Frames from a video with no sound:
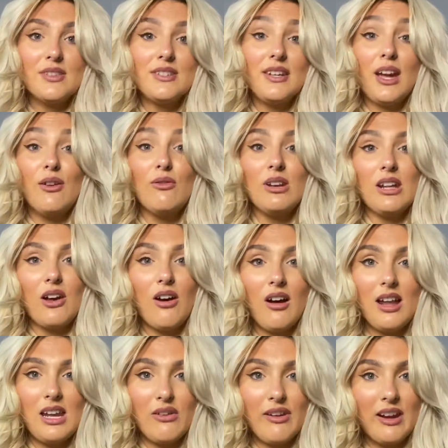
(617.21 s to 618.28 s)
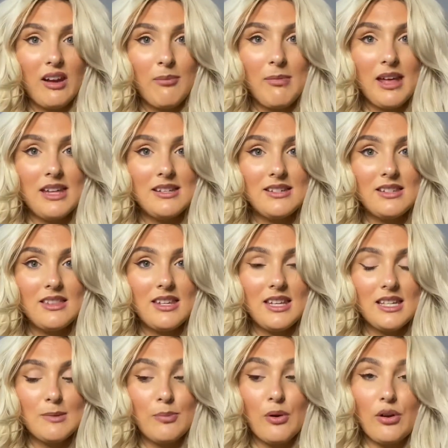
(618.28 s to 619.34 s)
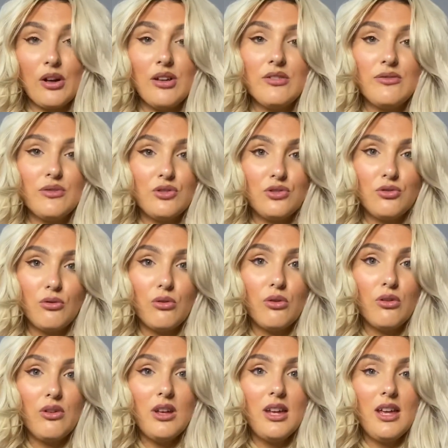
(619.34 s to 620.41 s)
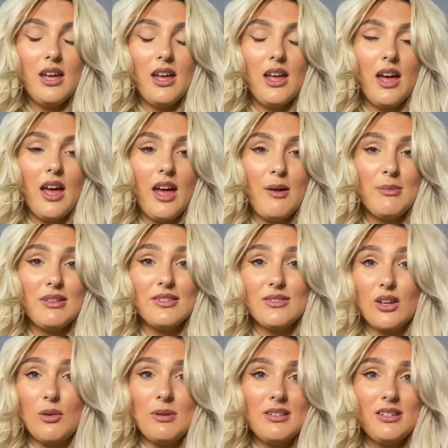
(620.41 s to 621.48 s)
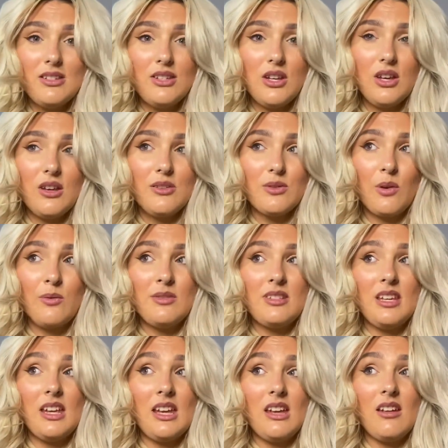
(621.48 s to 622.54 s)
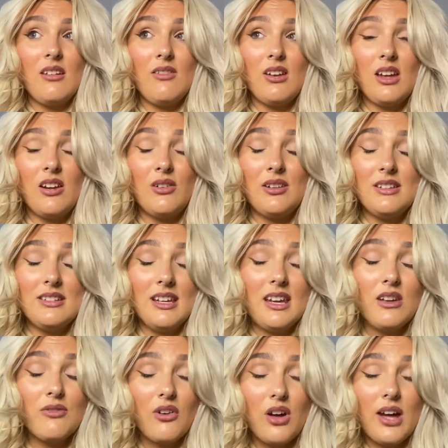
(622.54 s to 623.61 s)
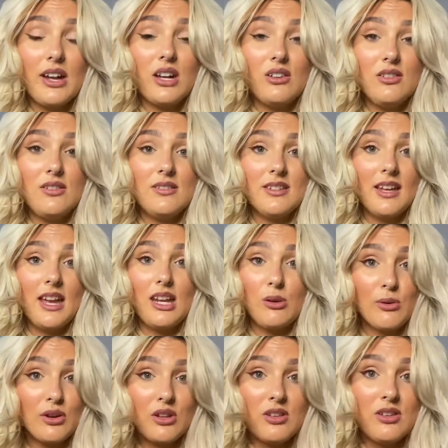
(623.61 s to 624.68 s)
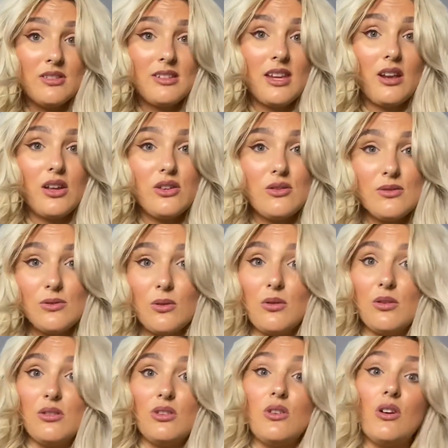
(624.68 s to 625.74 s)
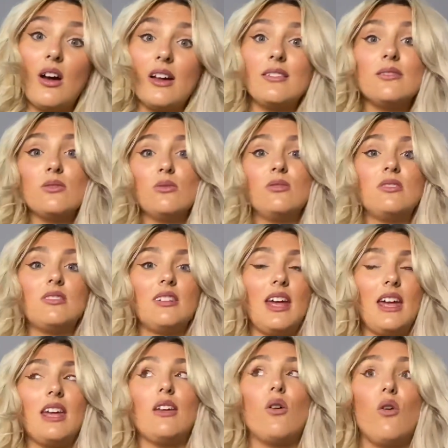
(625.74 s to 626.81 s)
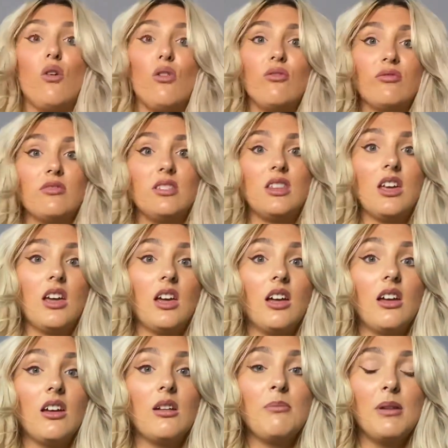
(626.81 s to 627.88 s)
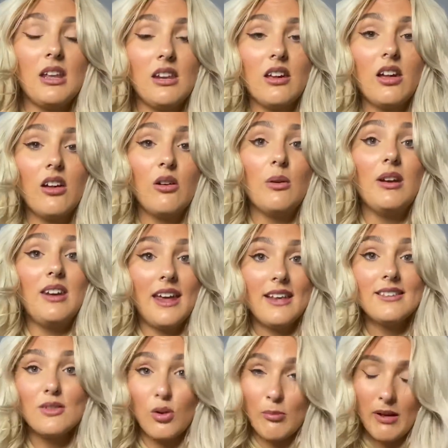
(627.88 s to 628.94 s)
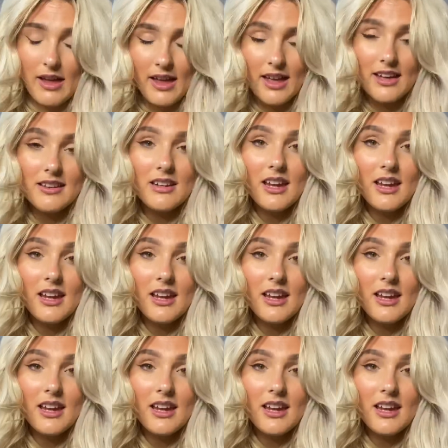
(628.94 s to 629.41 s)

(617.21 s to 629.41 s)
So yeah, I really highly recommend this product for sure. It's so easy to use. Obviously, honestly, if I can use it, anyone can use it. Like you guys saw the state of the pin curl nest on my head.